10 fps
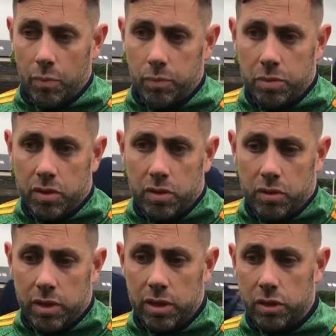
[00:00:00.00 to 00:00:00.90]
but
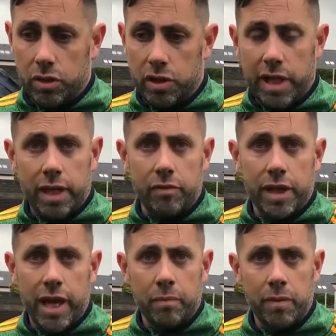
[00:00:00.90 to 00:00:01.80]
look, you, you take every
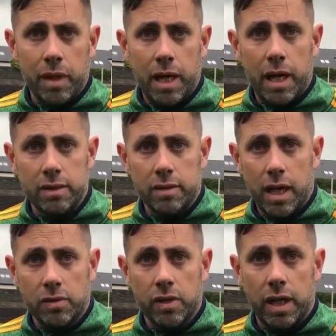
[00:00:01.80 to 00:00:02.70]
game as,
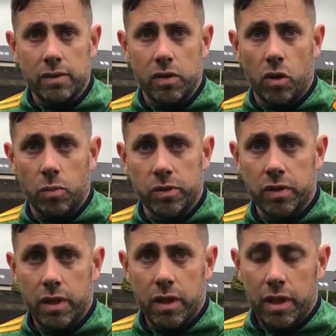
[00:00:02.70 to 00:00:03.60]
as, as it comes.
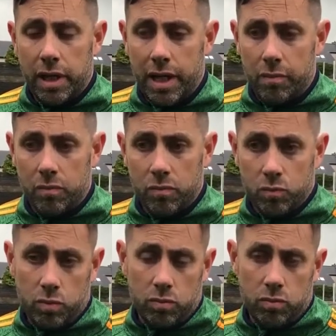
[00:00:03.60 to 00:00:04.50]
Um,
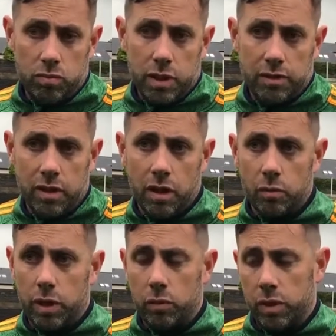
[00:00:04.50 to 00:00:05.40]
it's a
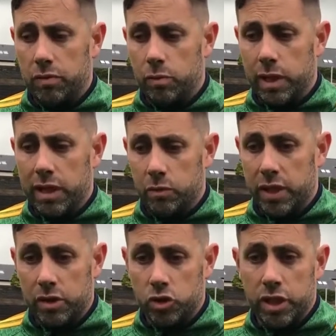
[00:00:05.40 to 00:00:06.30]
we, we, we, we
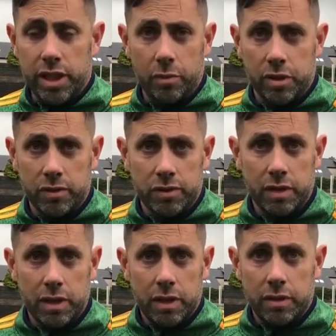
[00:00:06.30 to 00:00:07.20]
had three debutants
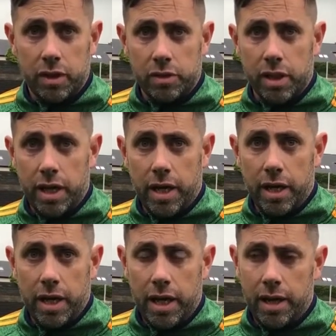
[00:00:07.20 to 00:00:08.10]
there today.
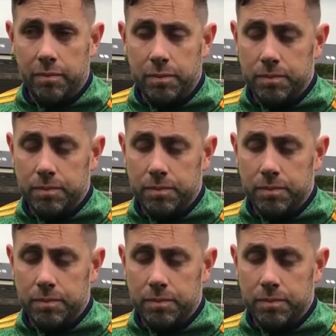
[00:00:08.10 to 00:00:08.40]
Um,